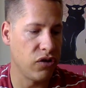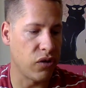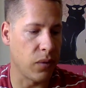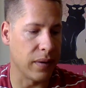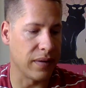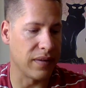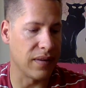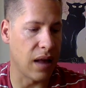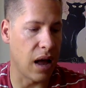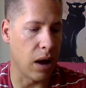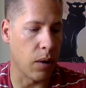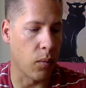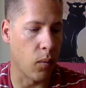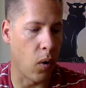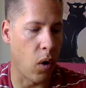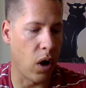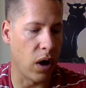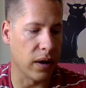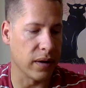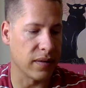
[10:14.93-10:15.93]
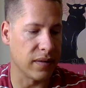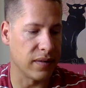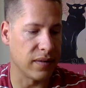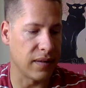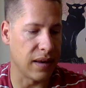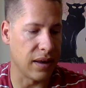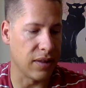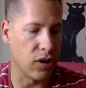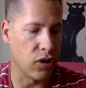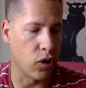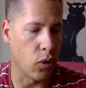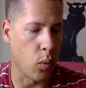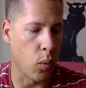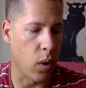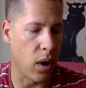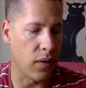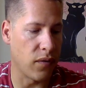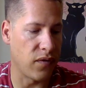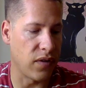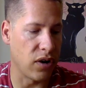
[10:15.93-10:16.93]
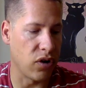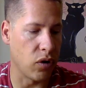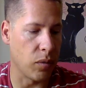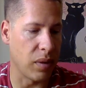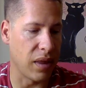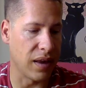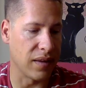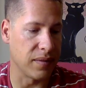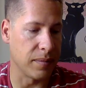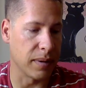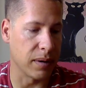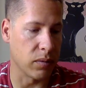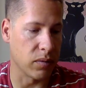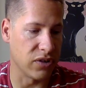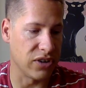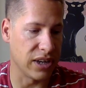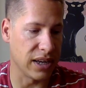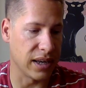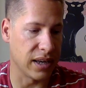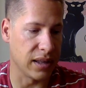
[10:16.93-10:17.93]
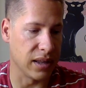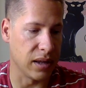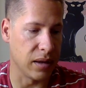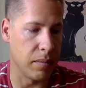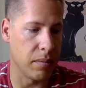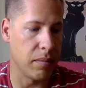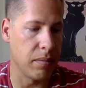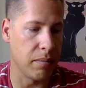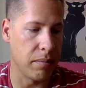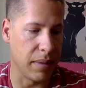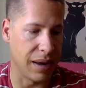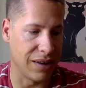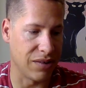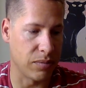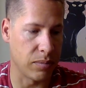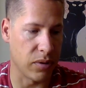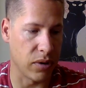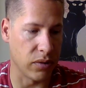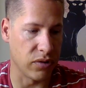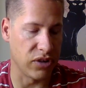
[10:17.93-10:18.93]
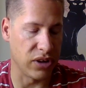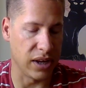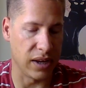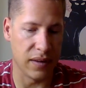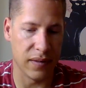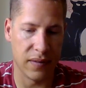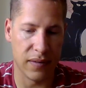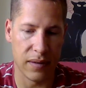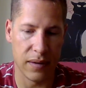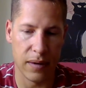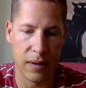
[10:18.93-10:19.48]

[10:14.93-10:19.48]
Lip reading: So it's not wrong to say that the rough endoplasmic reticulum makes proteins.